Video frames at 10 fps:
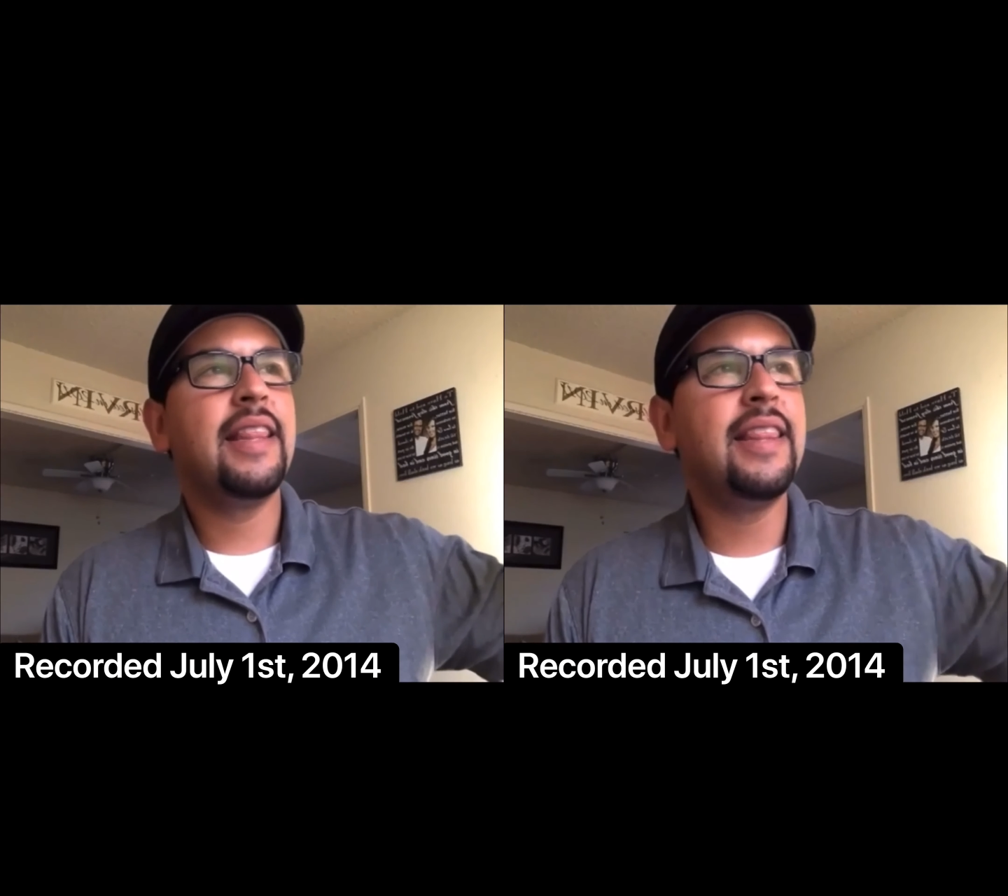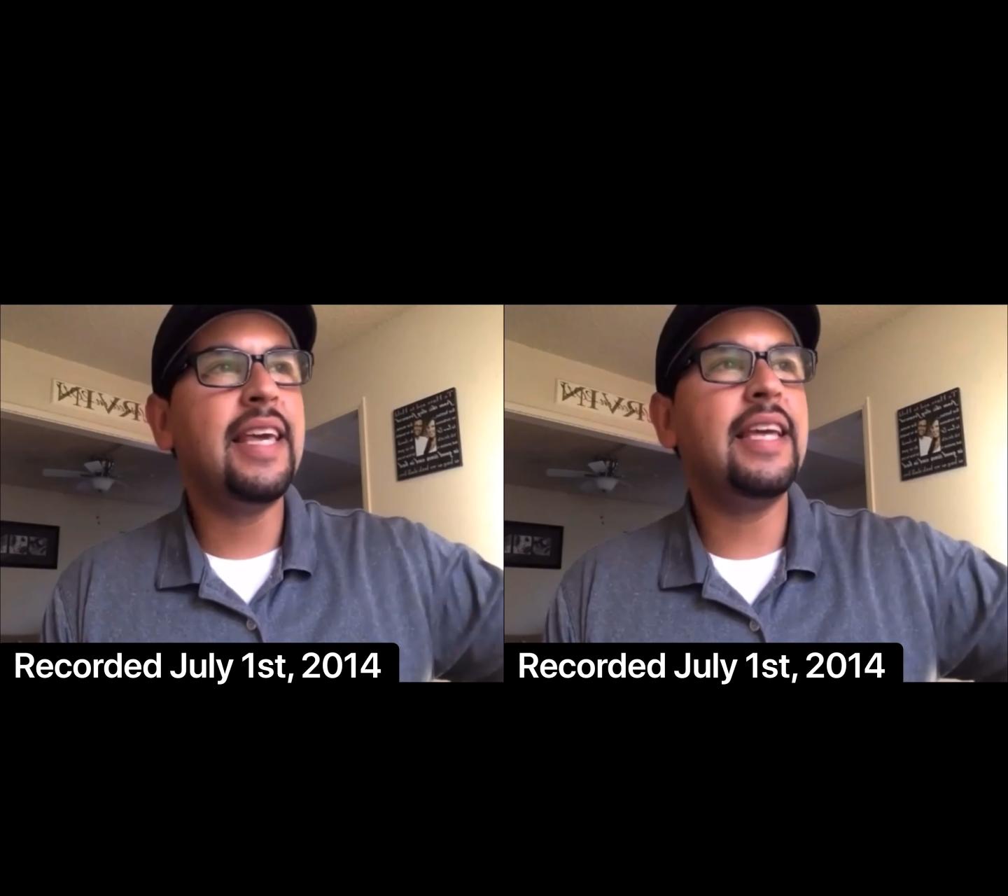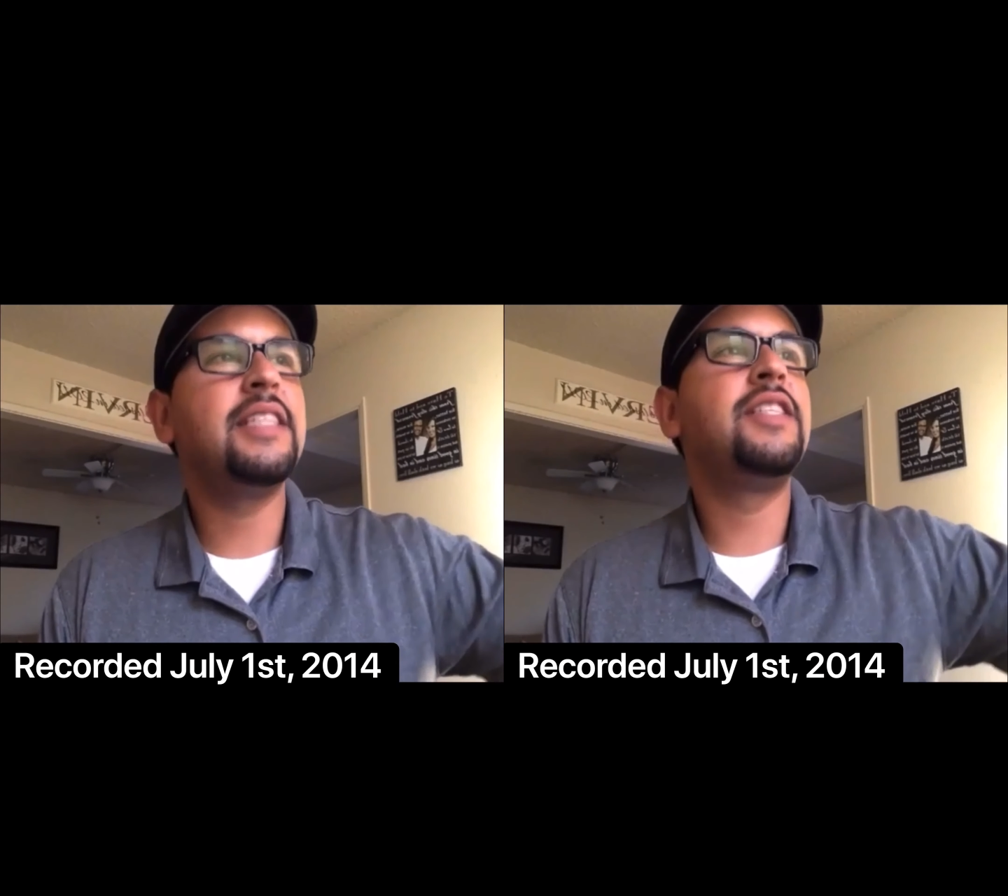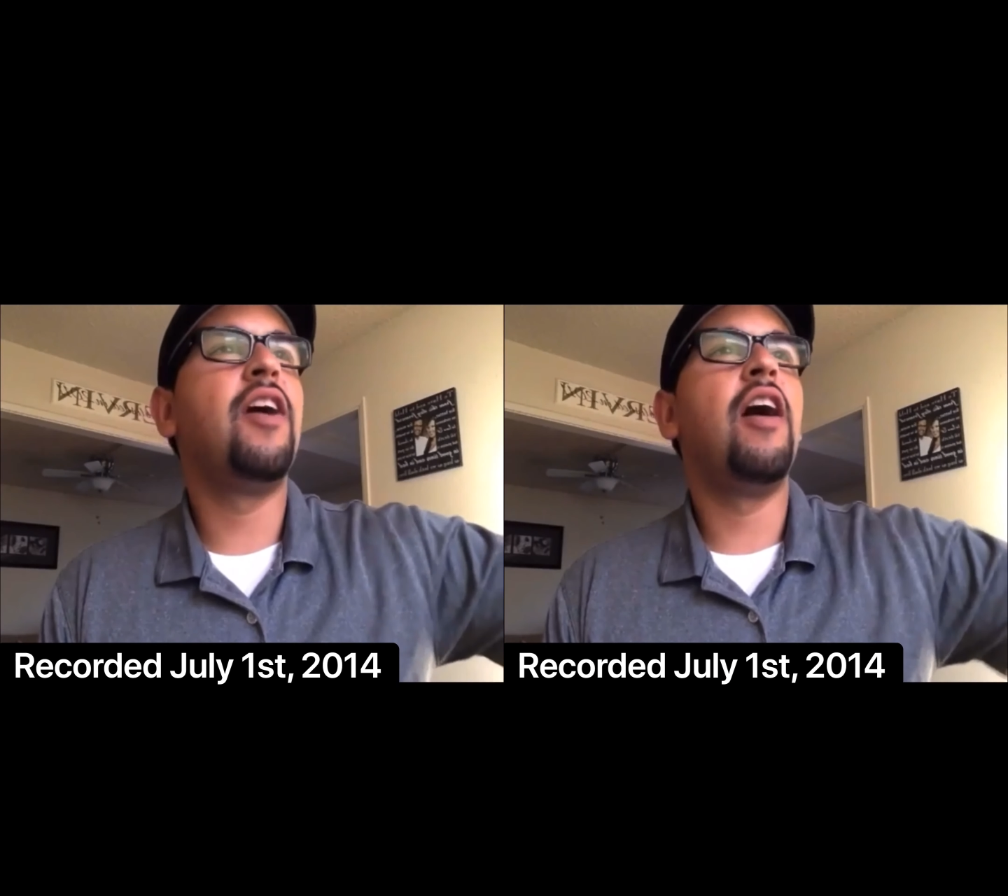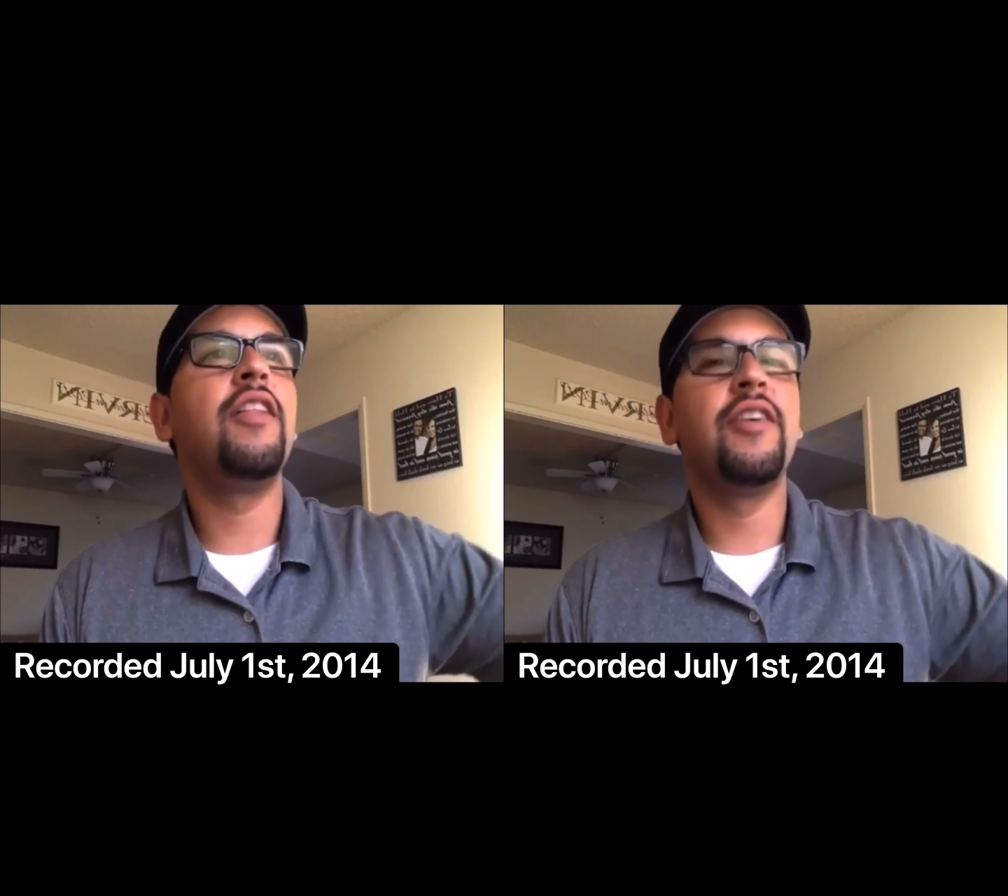these
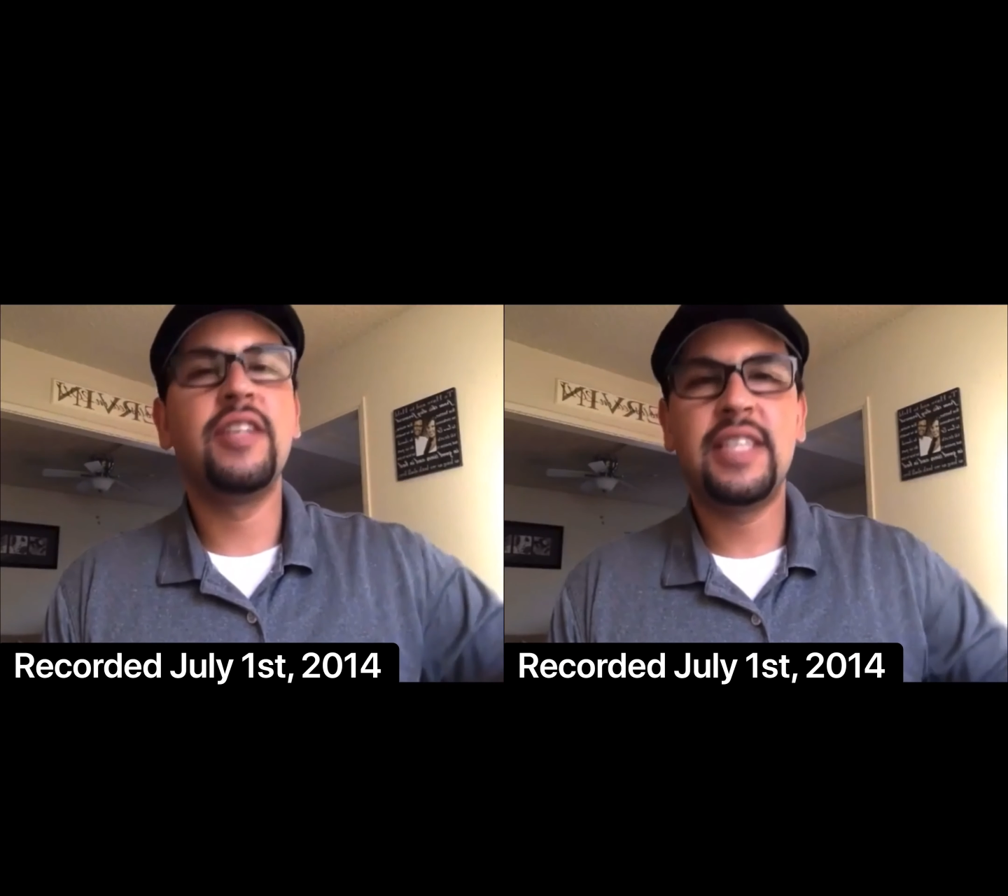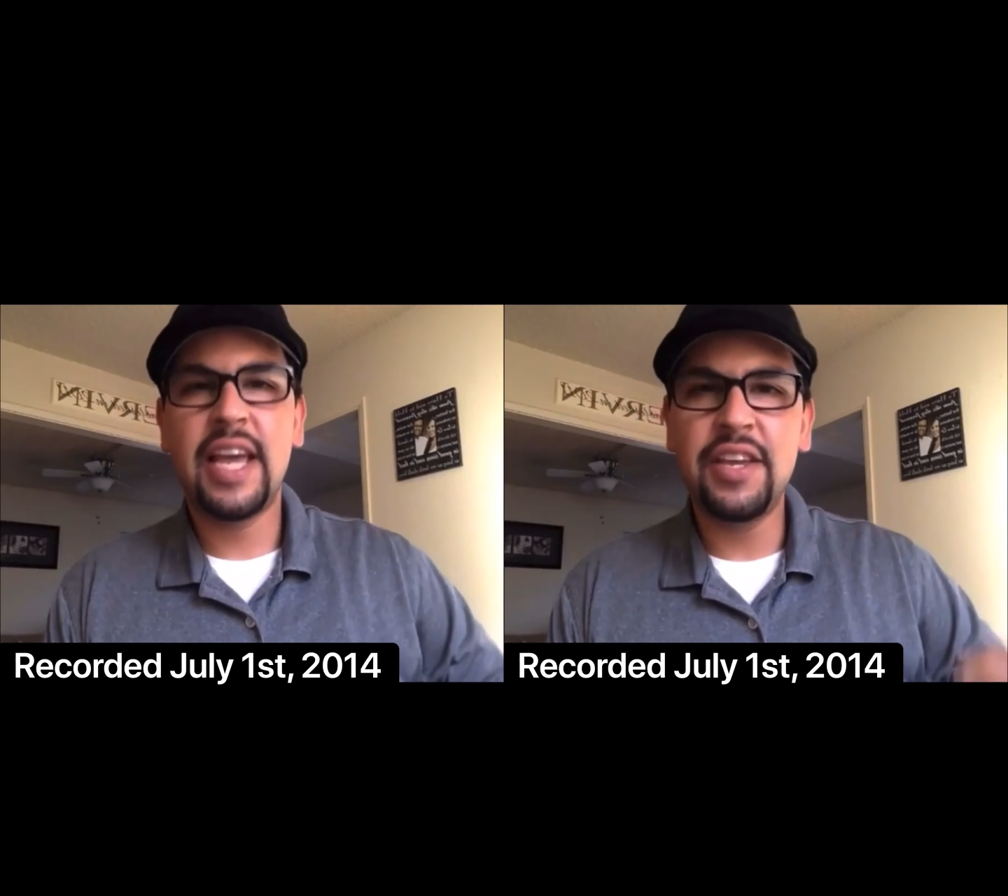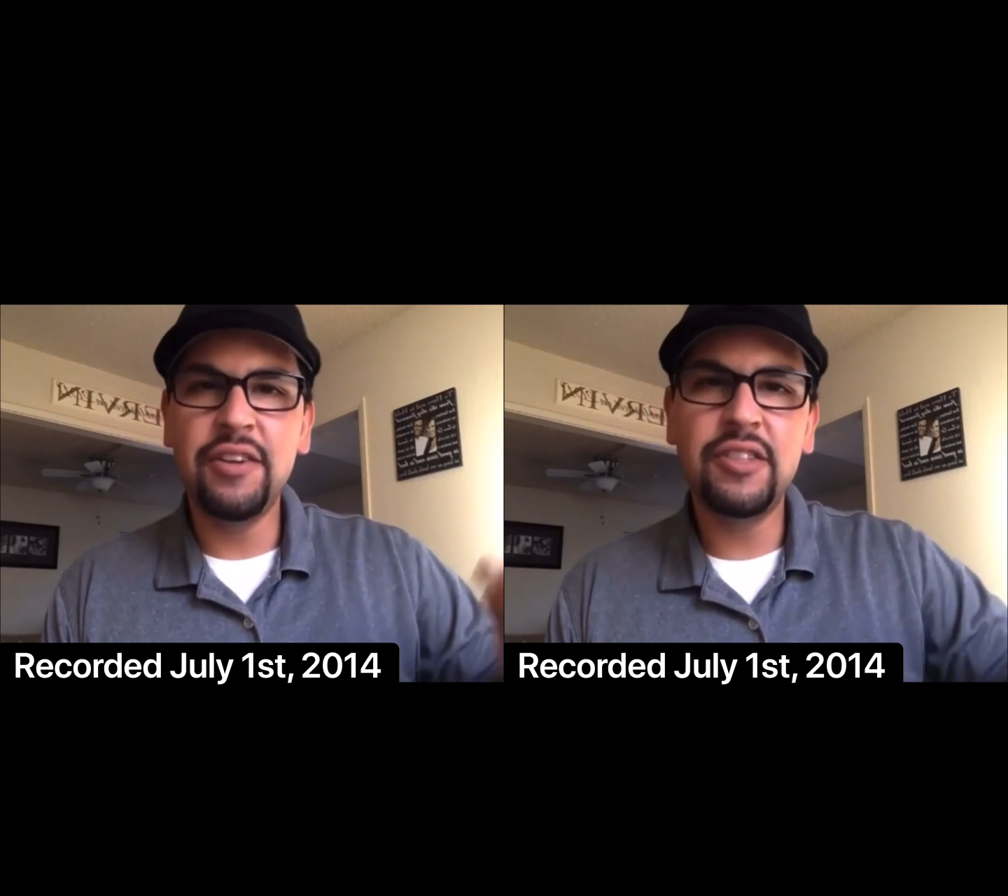dollars that you